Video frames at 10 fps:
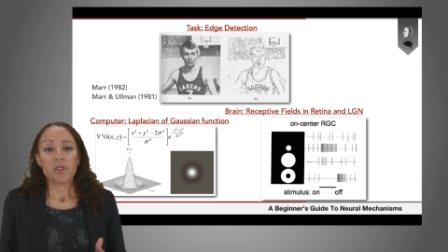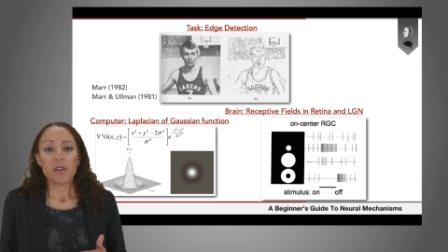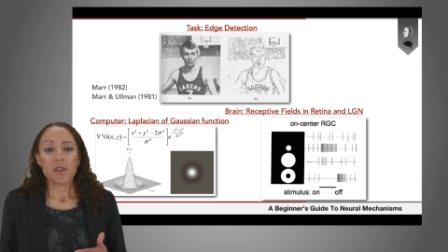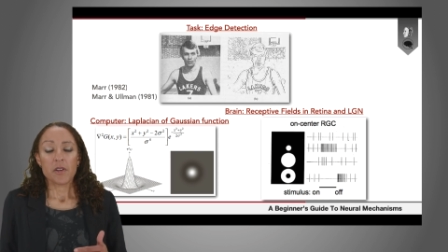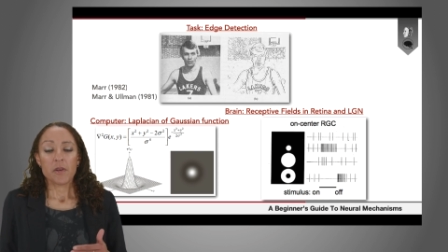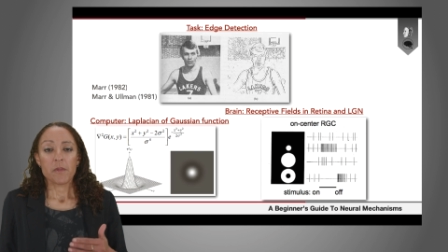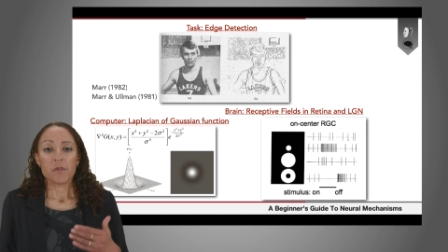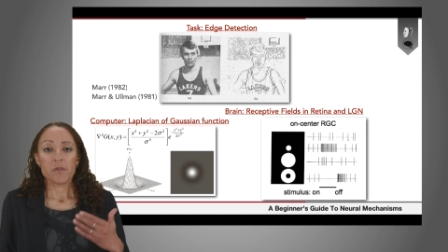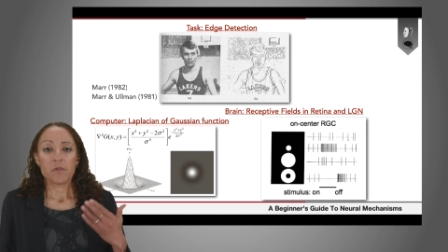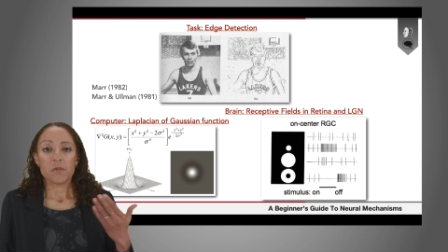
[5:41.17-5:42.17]
the
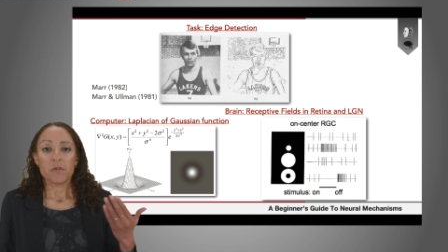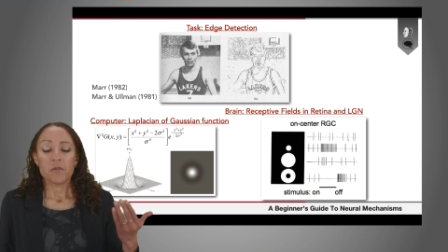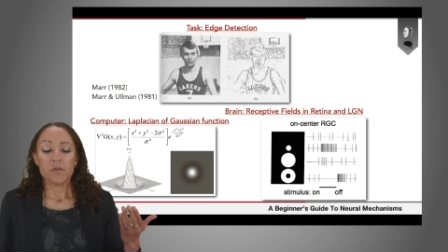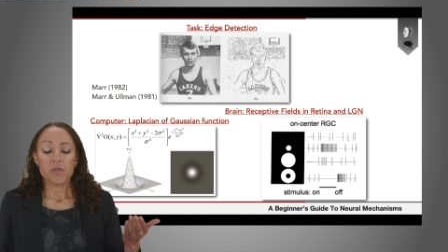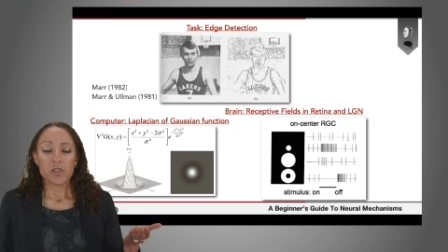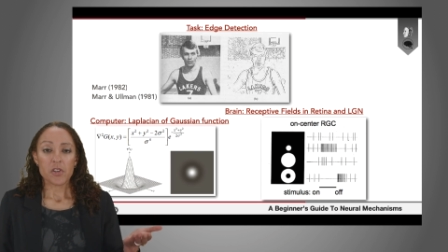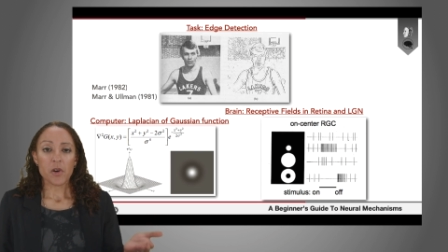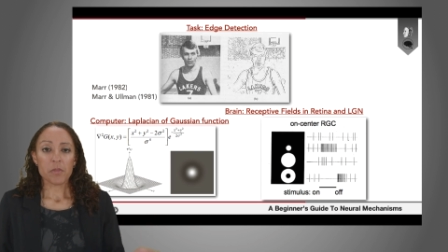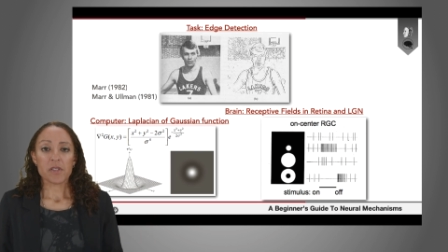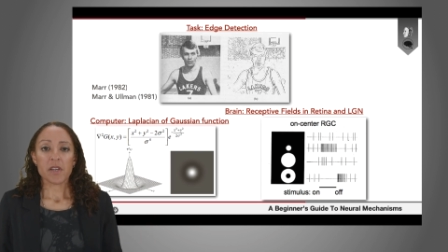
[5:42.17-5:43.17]
the
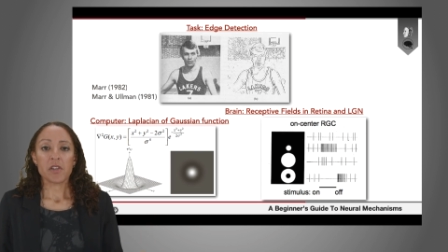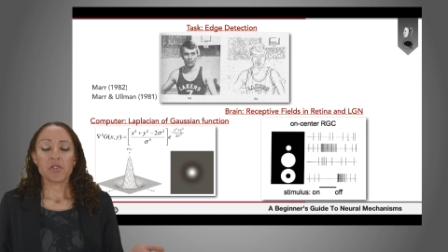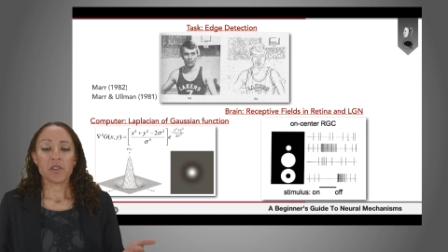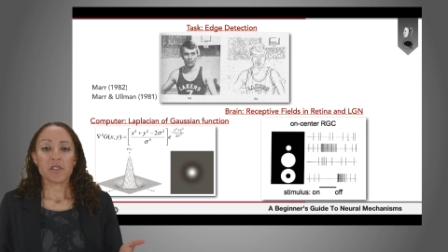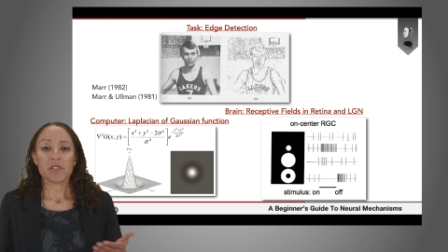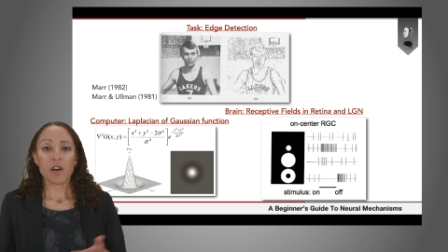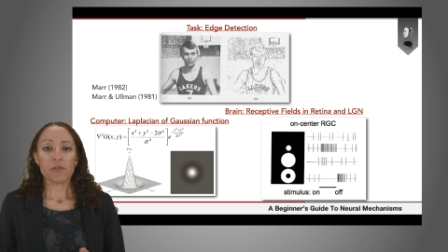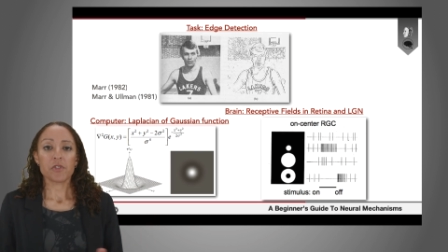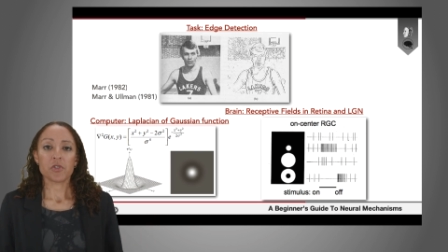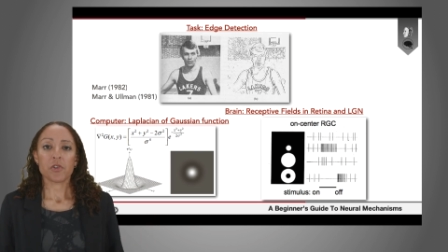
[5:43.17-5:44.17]
computation
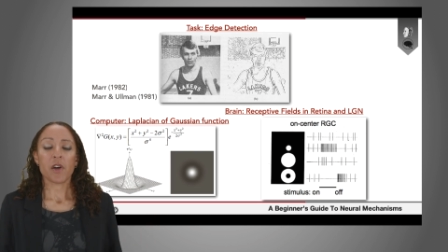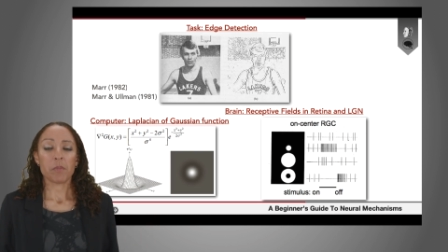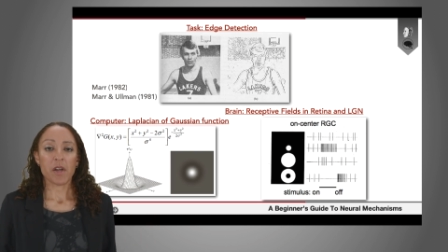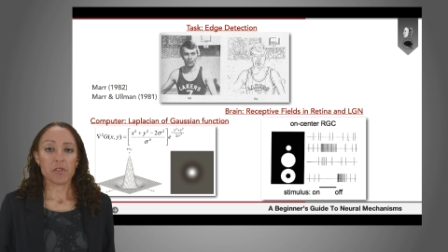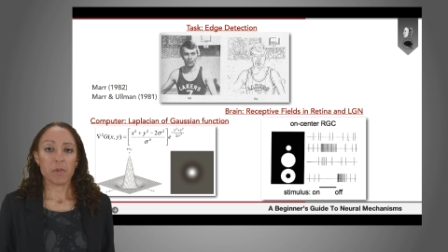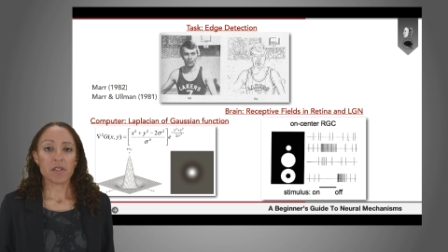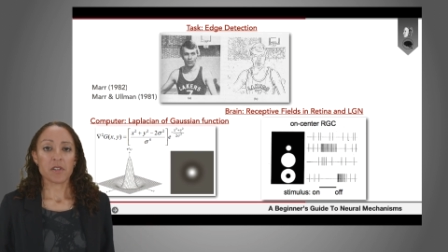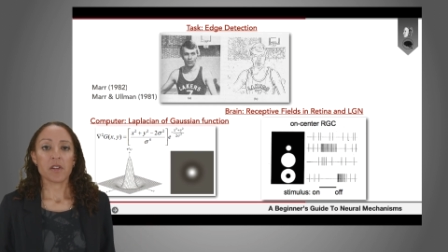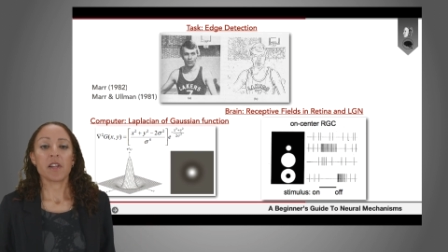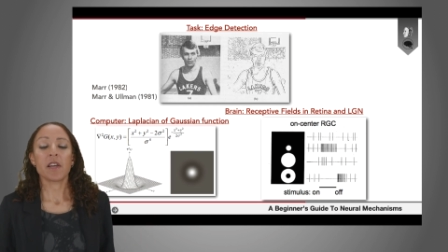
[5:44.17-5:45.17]
itself described
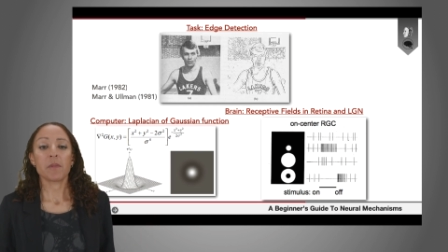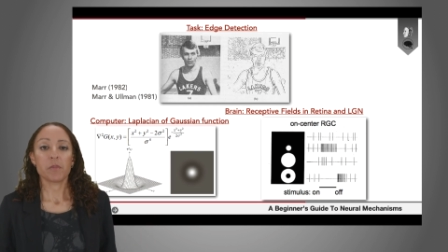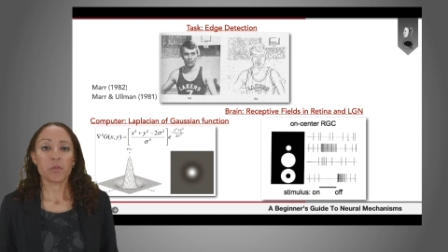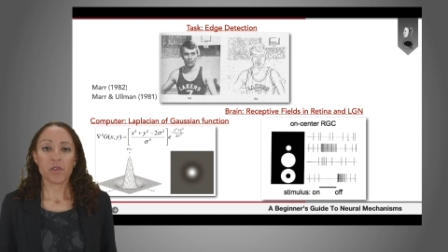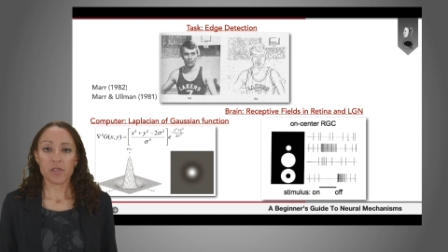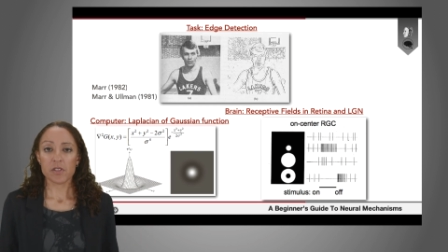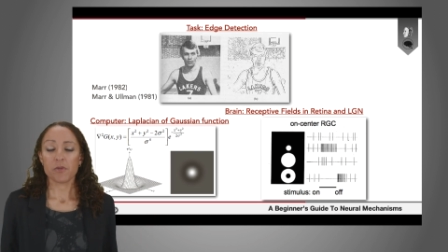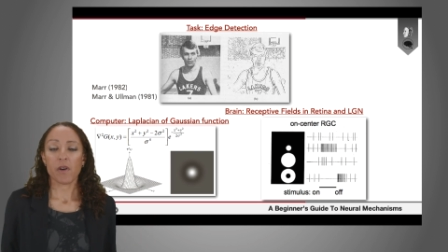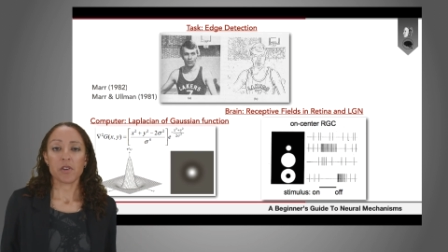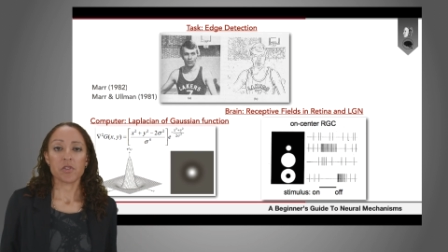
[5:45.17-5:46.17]
mathematically with
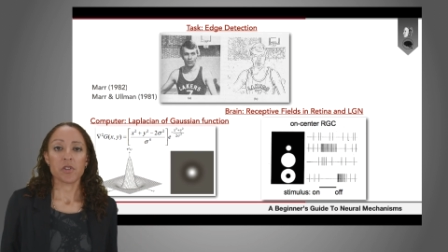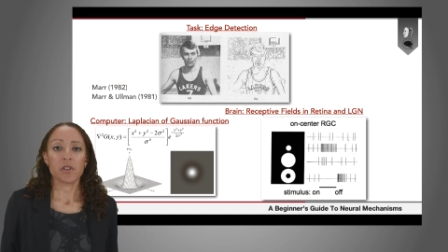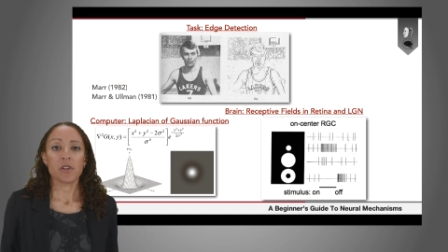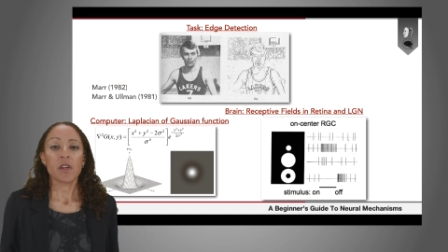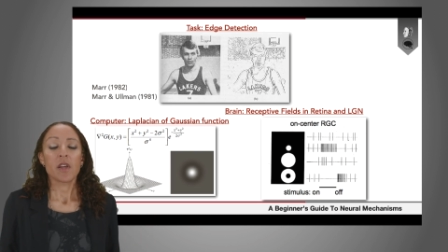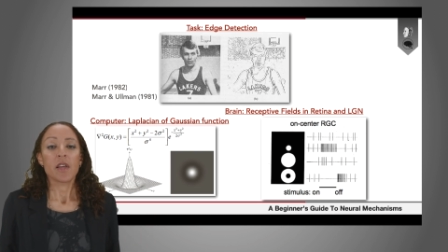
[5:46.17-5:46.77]
this function